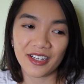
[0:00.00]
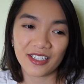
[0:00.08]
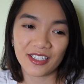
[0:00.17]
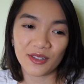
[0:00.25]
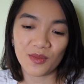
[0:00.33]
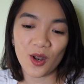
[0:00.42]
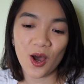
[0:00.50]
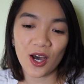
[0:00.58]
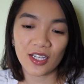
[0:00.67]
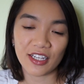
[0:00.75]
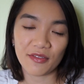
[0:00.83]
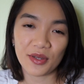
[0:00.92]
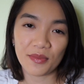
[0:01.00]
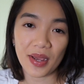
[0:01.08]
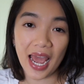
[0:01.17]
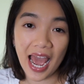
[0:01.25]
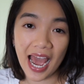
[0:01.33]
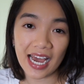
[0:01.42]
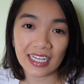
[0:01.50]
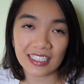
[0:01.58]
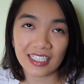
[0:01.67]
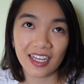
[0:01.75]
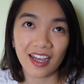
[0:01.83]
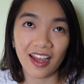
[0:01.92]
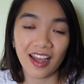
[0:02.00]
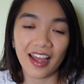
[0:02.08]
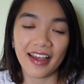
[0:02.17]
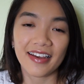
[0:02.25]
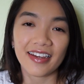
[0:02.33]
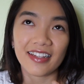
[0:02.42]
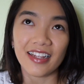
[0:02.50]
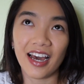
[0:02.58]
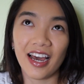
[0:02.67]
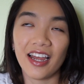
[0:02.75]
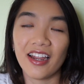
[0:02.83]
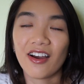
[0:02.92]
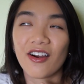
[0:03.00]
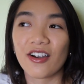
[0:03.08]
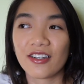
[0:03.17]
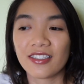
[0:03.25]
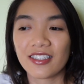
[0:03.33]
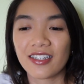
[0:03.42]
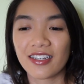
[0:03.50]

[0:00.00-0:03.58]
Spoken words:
some laws have been passed that aren't